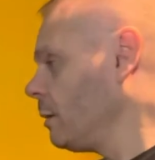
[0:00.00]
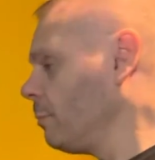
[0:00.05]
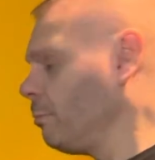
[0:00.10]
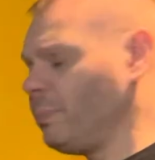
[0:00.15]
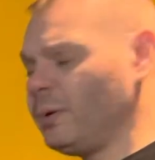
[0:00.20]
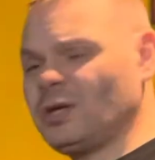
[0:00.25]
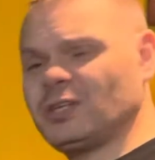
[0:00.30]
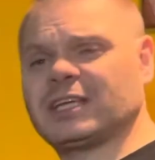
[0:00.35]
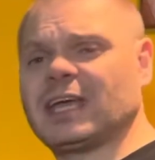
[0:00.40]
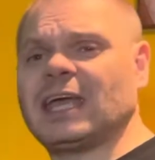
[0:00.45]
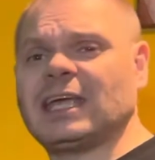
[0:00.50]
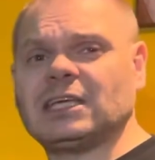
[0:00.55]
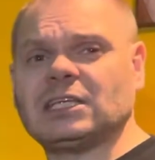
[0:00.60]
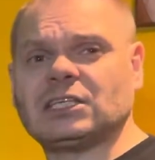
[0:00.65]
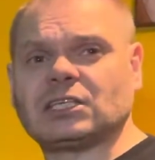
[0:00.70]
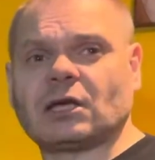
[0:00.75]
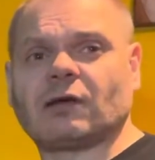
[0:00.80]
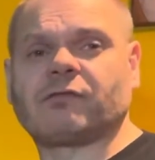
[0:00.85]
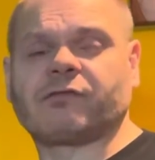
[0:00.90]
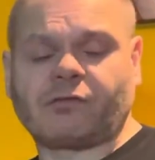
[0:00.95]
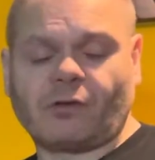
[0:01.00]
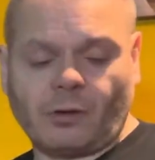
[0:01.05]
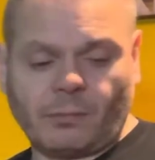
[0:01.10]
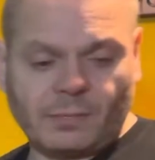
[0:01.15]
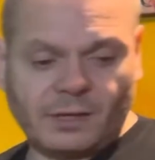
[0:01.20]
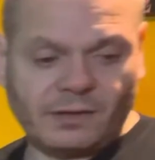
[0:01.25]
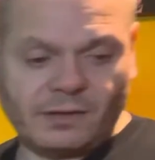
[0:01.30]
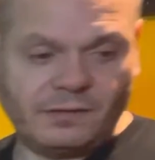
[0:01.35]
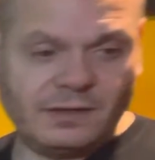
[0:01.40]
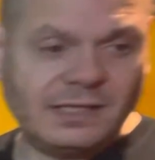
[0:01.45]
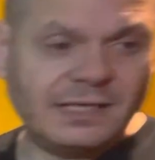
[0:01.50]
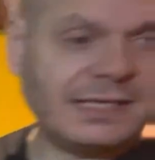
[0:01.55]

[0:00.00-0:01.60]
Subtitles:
birdcage from the